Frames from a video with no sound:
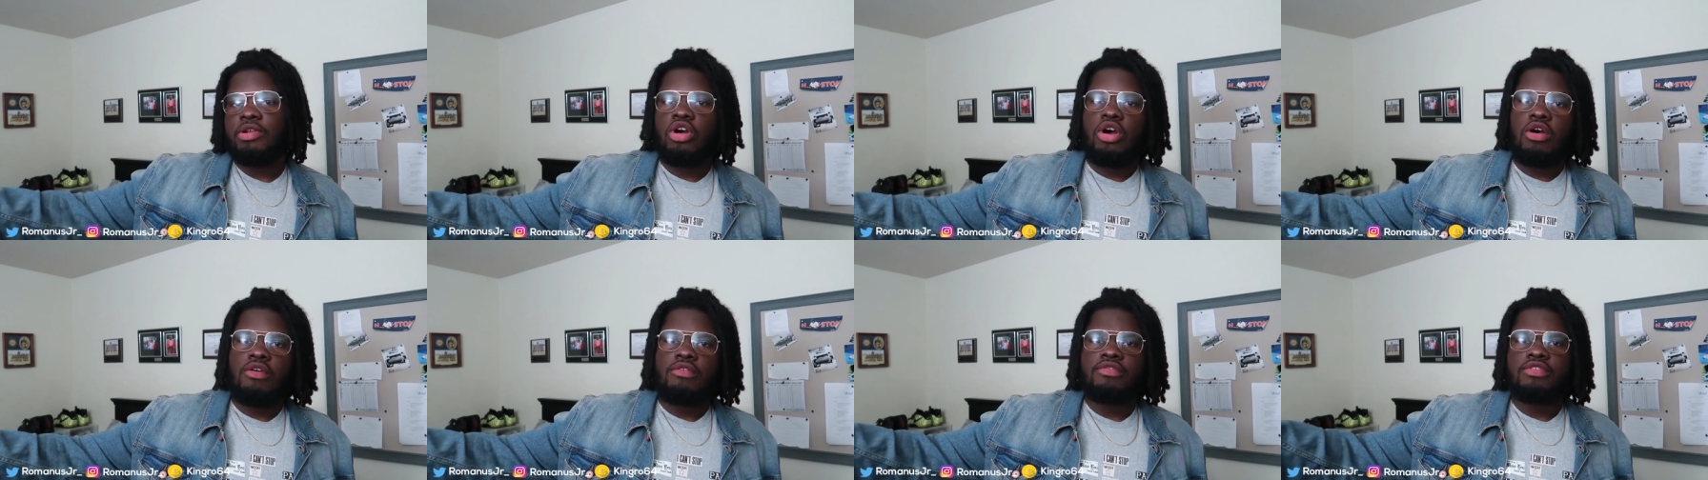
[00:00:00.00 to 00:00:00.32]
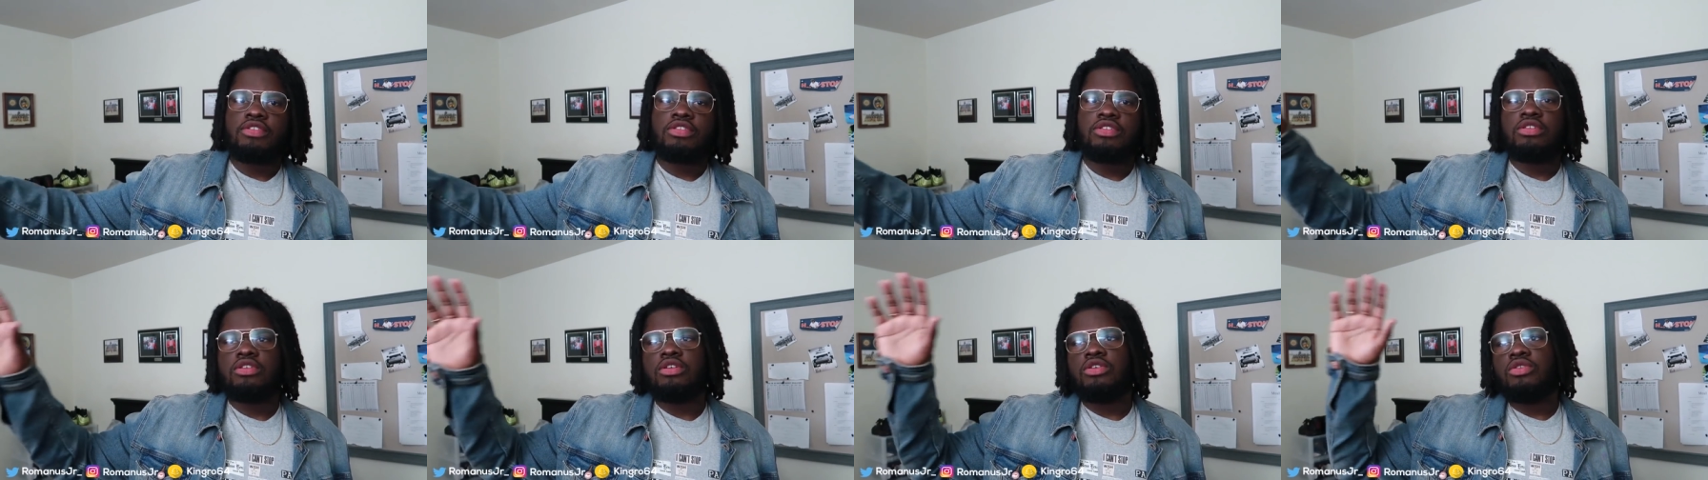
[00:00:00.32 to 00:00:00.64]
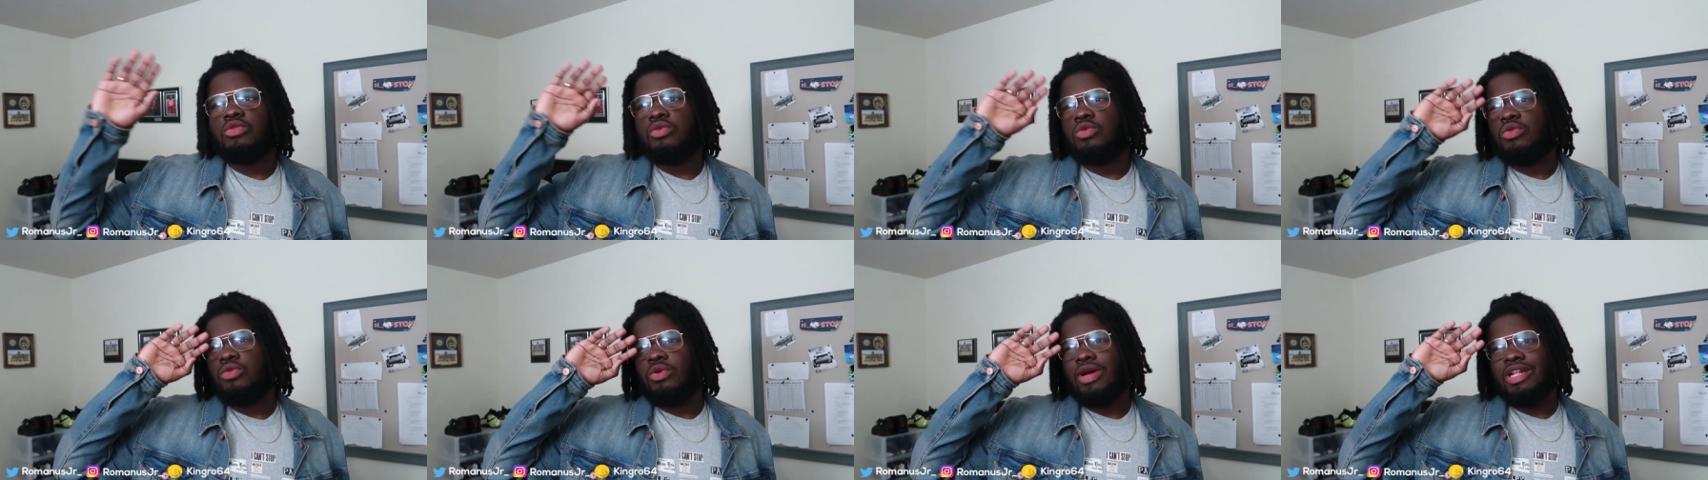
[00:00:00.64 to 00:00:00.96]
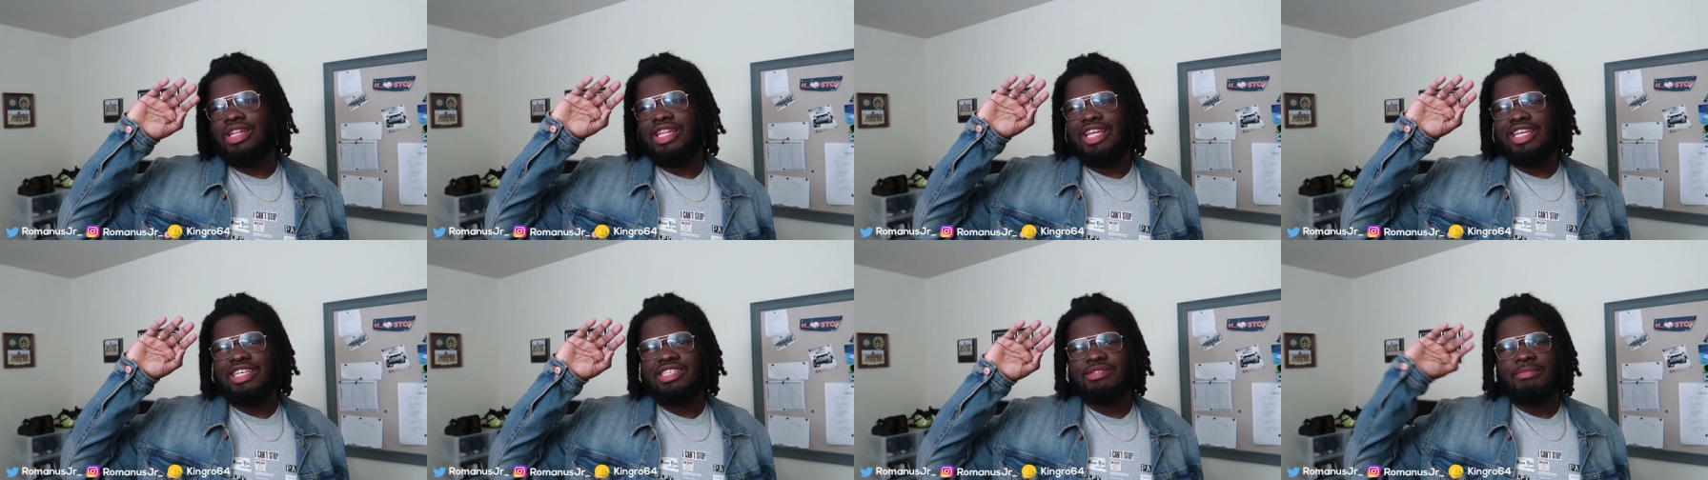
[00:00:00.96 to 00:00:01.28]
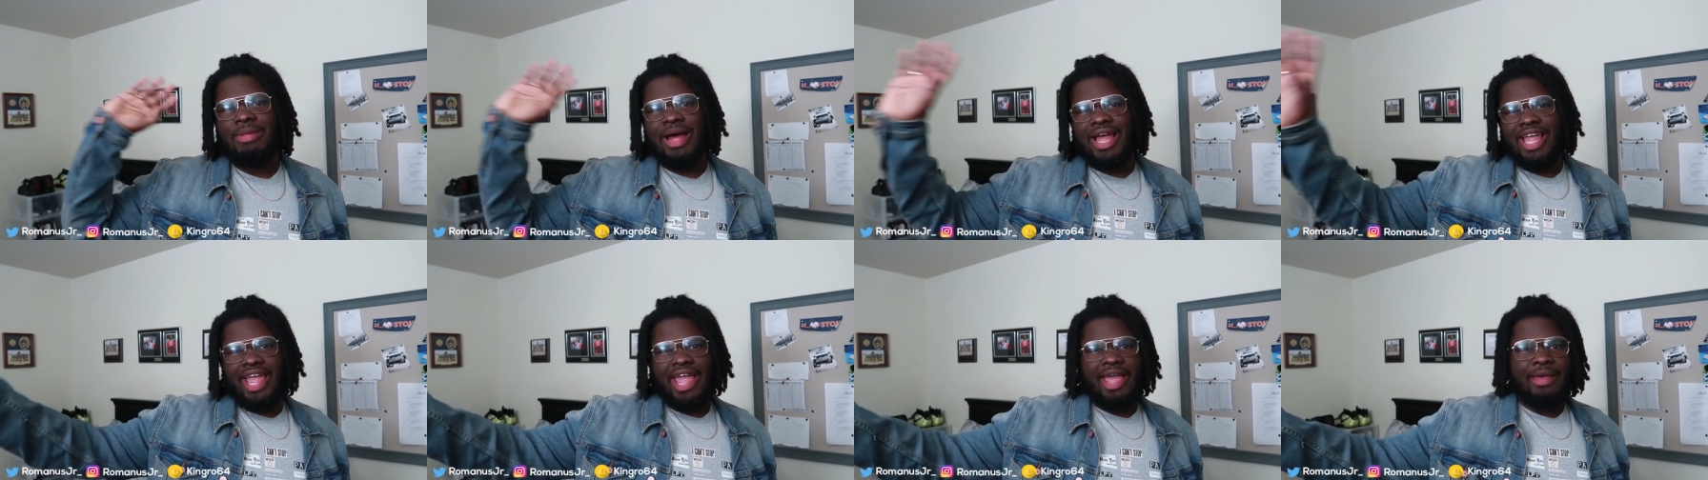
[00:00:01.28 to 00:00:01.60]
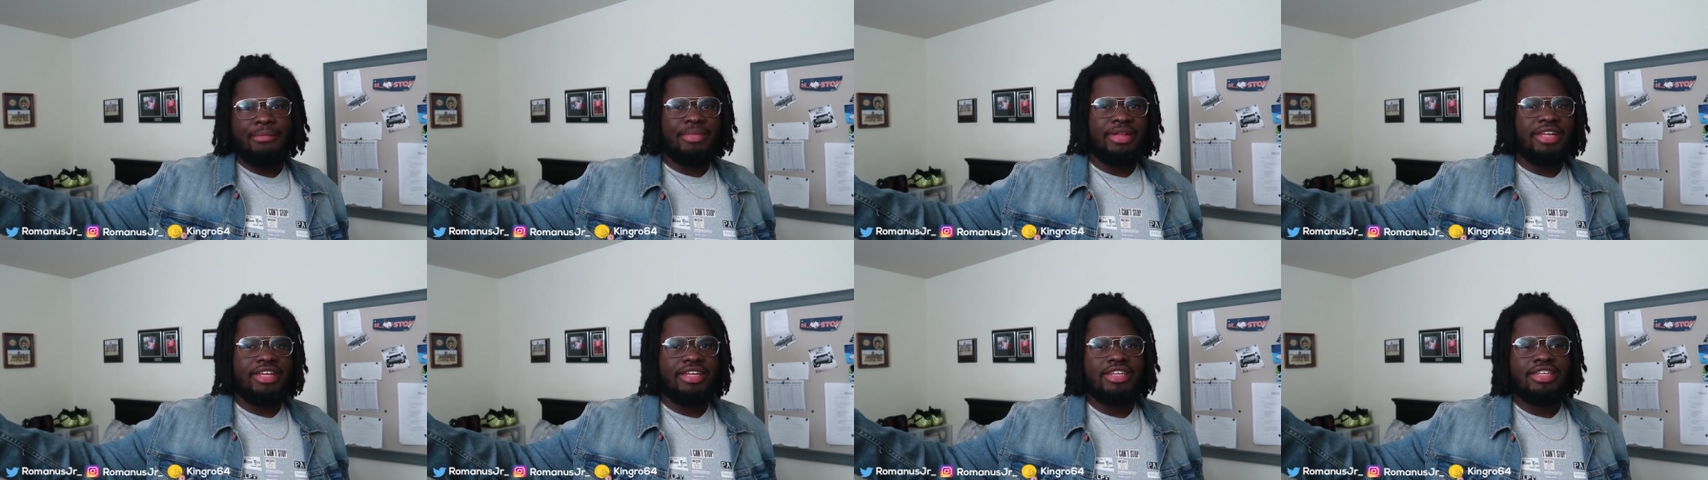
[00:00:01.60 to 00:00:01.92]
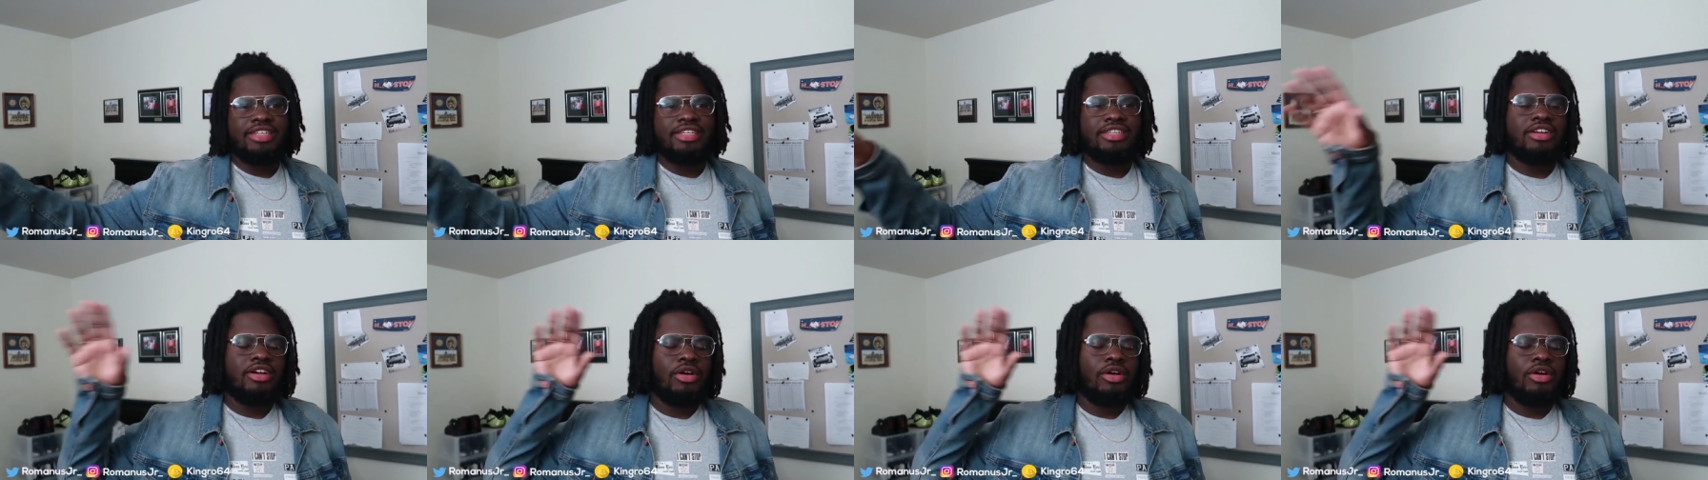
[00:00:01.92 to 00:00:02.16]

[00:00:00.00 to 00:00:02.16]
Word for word: it off to I think it's Miami